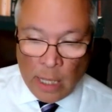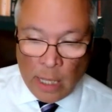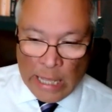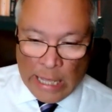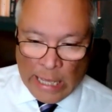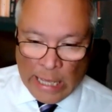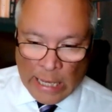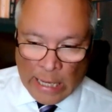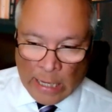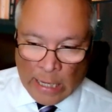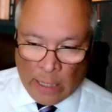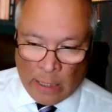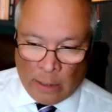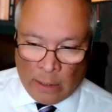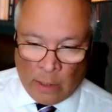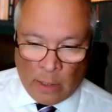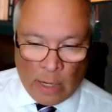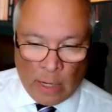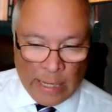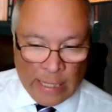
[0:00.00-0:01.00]

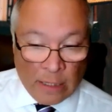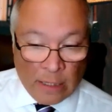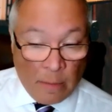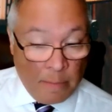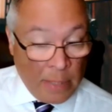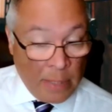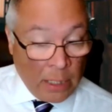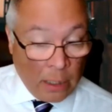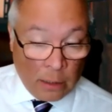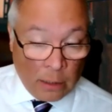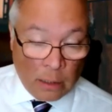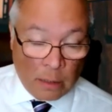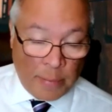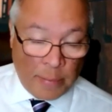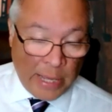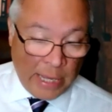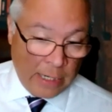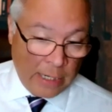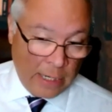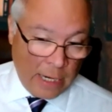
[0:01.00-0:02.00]
And in the middle of the
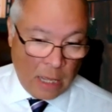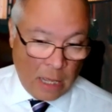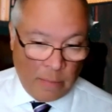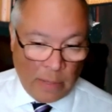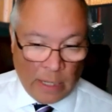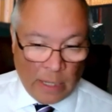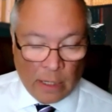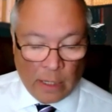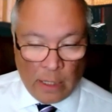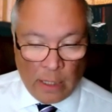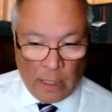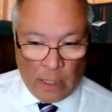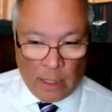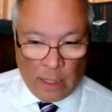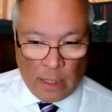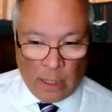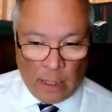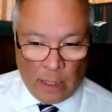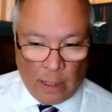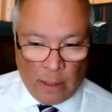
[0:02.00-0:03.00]
pandemic,
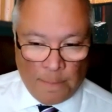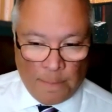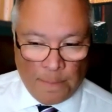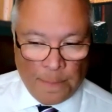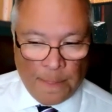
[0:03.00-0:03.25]
um,